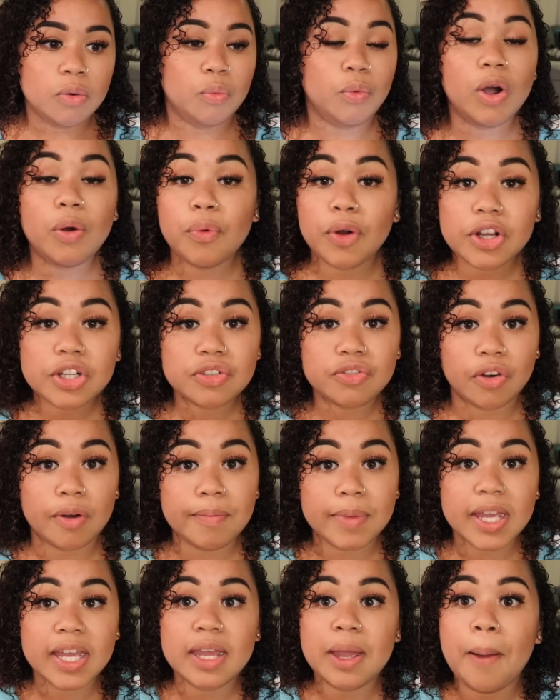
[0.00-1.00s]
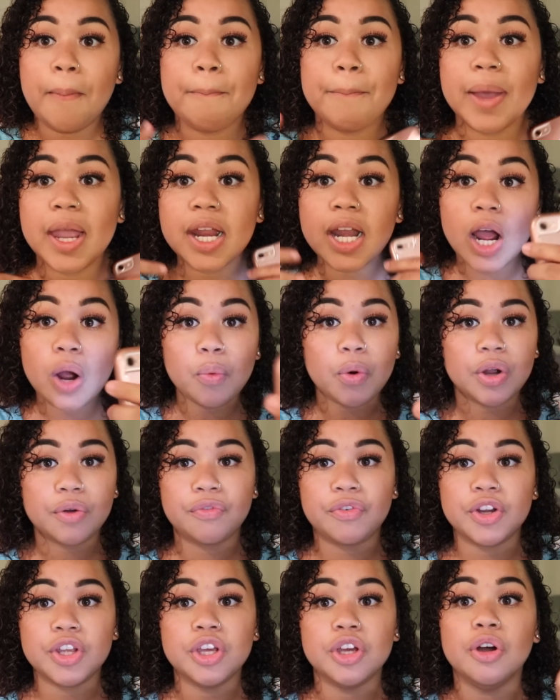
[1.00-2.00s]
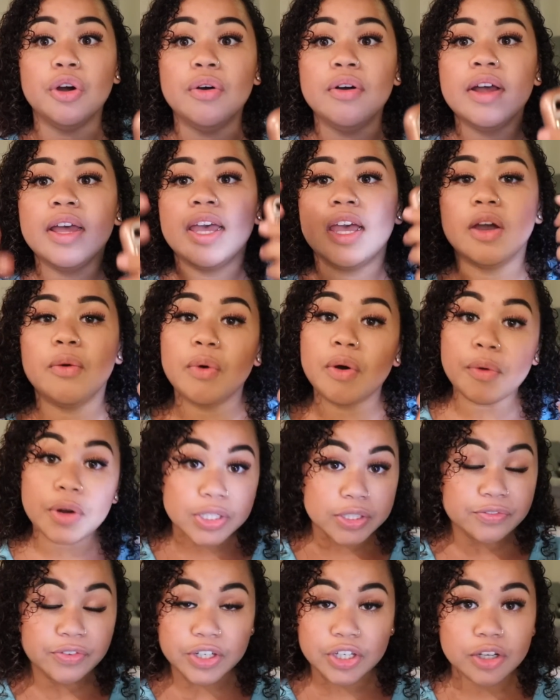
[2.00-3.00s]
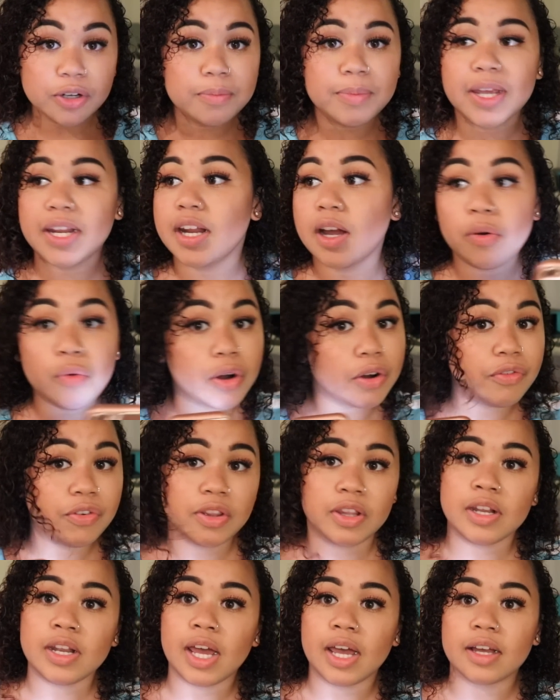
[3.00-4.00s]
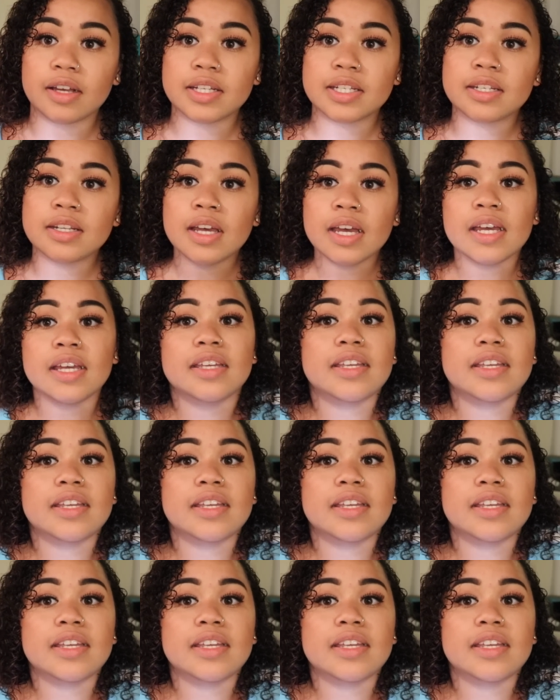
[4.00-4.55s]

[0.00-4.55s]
What works for me may not work for you, and what works for you may not work for the next.